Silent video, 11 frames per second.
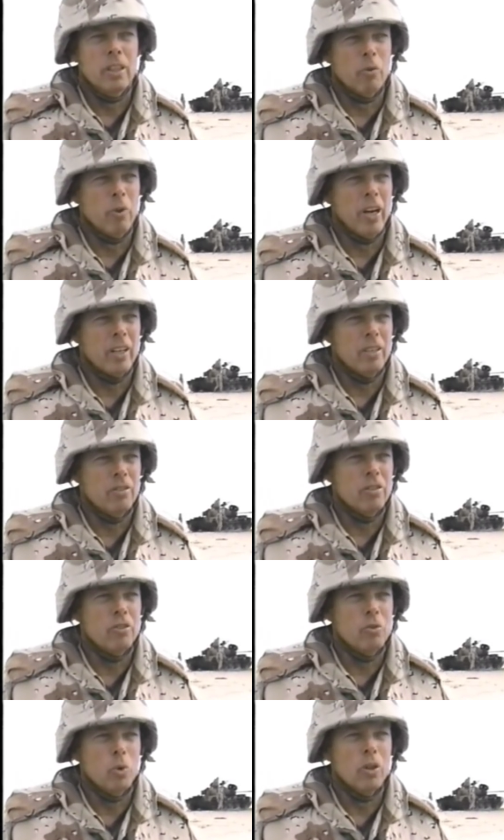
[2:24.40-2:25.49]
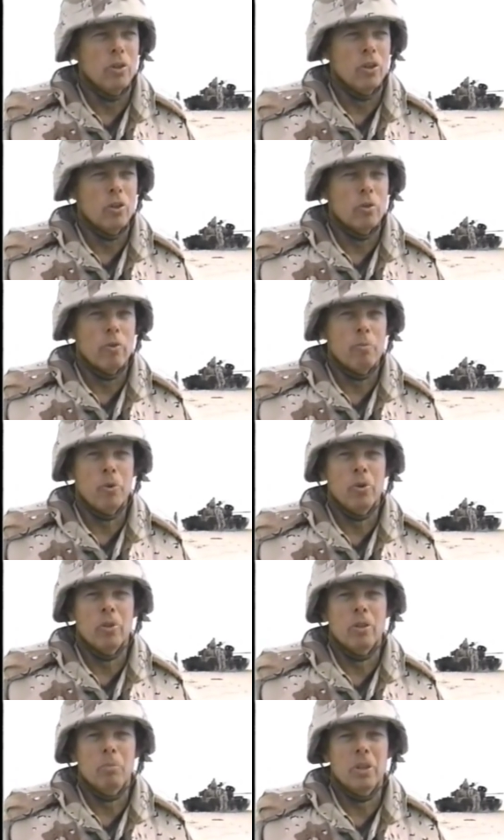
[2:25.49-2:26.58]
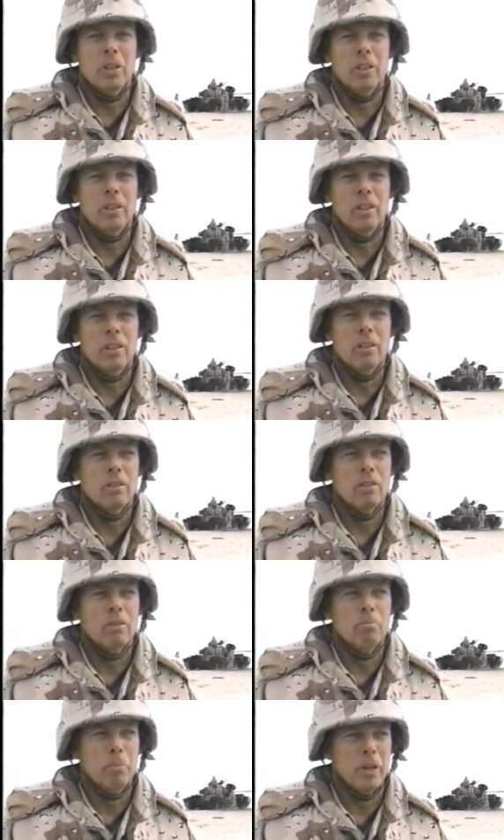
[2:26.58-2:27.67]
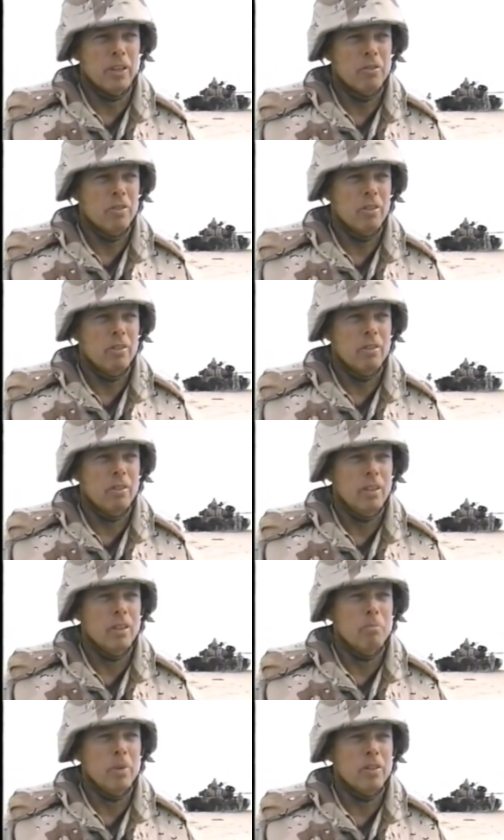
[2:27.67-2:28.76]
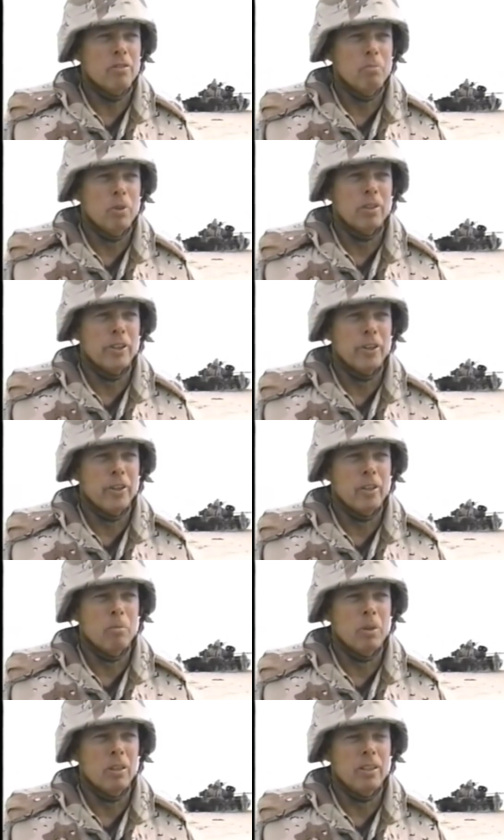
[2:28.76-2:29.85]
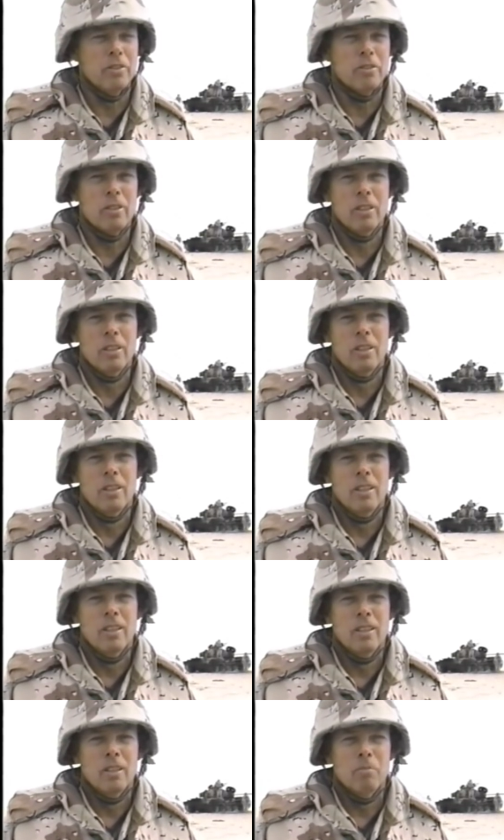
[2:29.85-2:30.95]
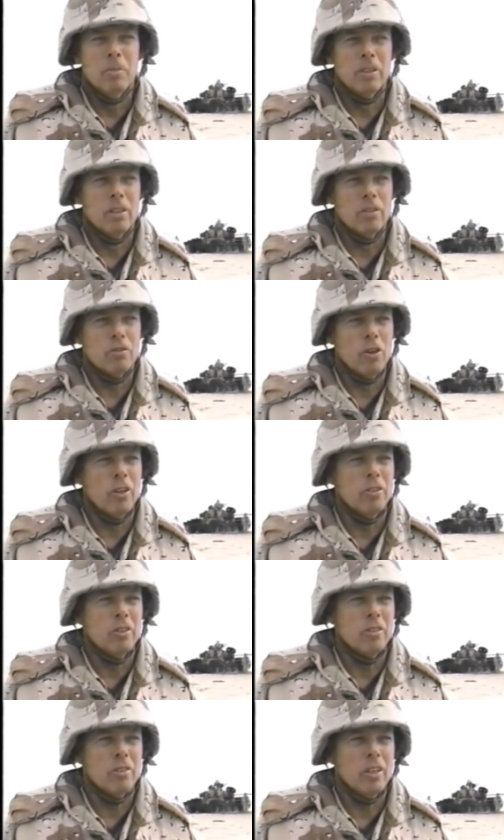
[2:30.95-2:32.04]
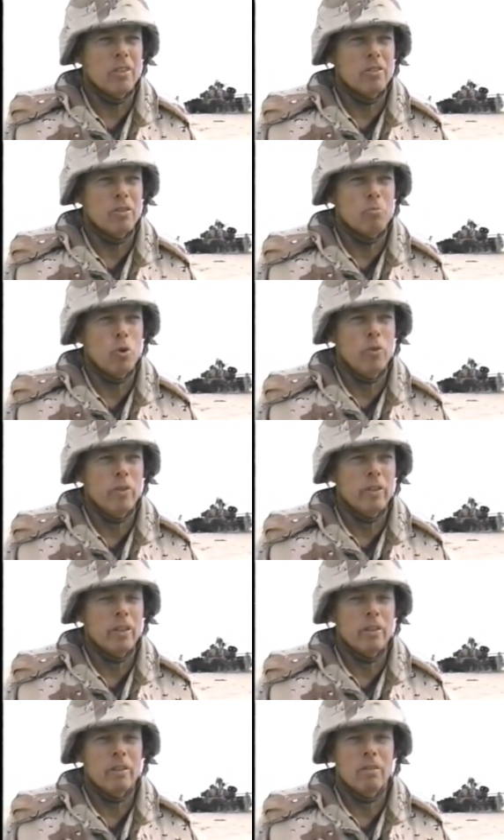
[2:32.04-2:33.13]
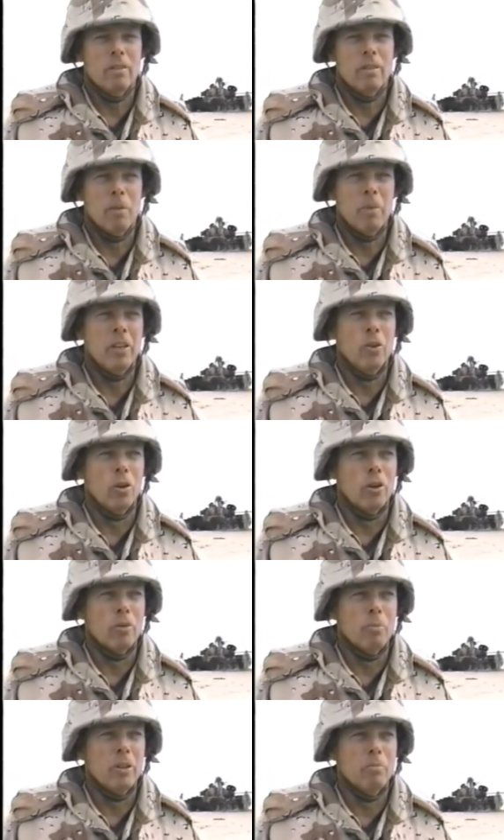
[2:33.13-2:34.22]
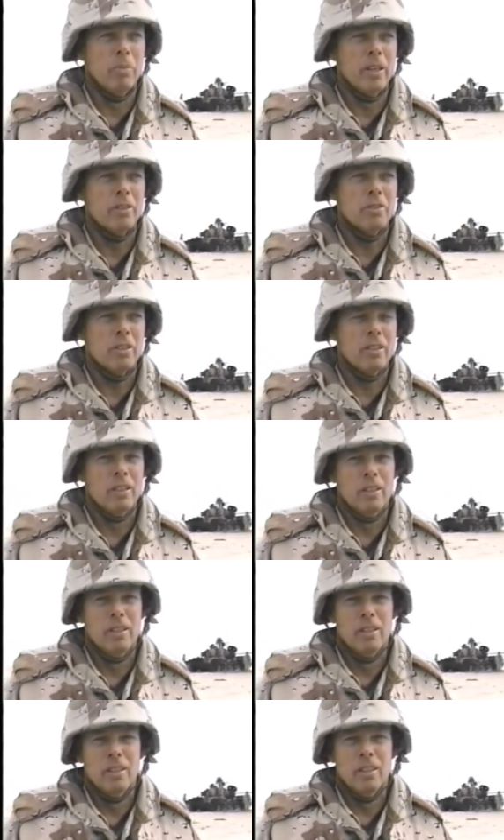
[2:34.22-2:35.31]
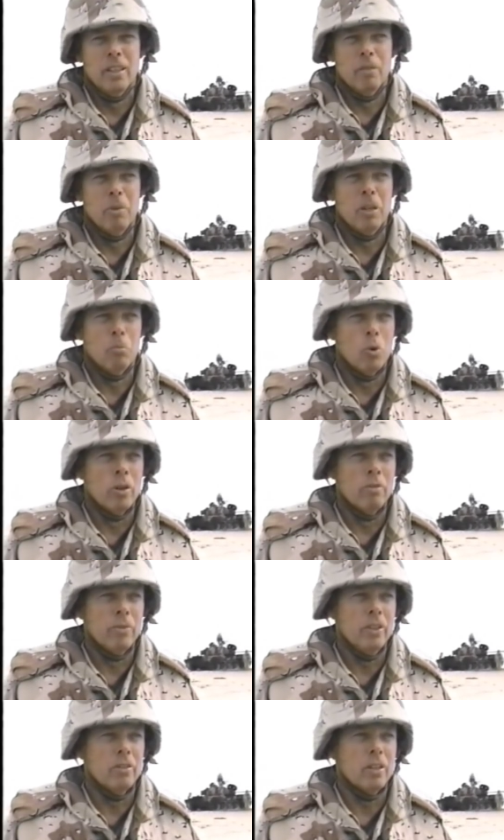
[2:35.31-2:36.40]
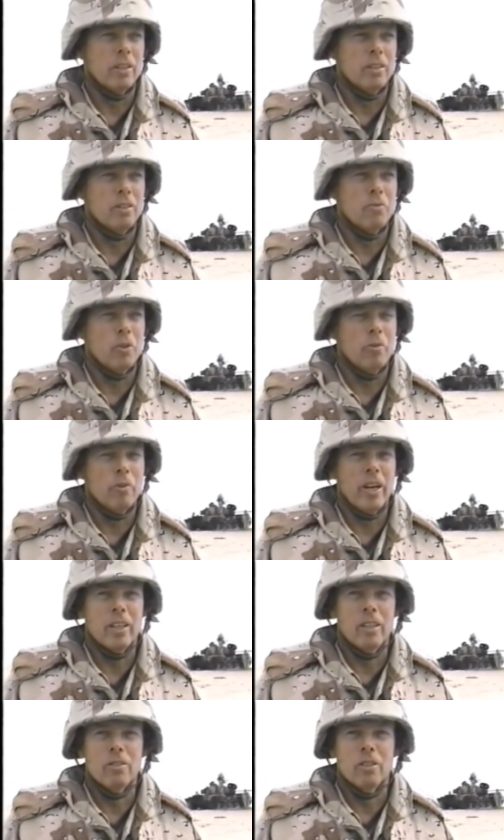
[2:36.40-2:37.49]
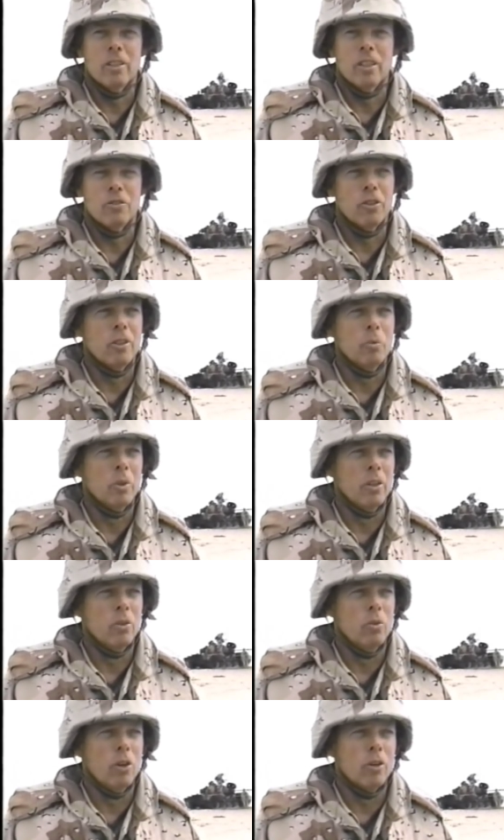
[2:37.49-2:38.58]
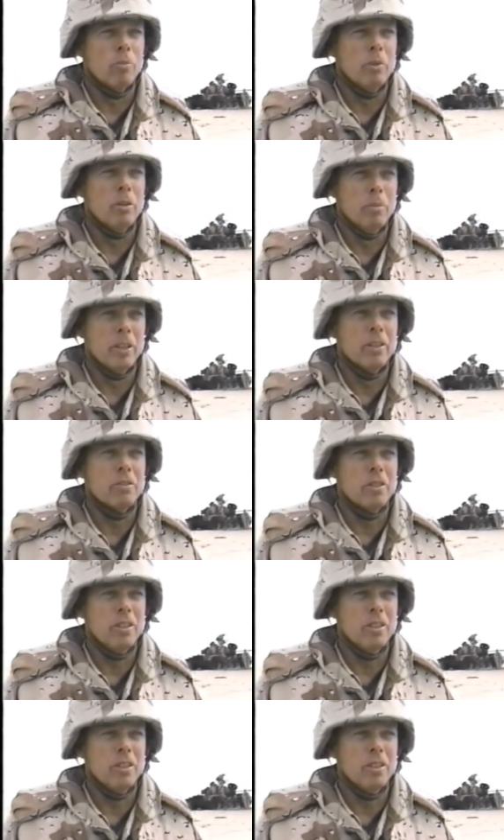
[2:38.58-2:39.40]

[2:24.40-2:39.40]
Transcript: The Iraqis, as you well know, are reputed to be the biggest and the best military in the Middle East. But this Saudi success has proven that they may no longer be the best, and many more defeats like this for the Iraqis, and they certainly will no longer be the biggest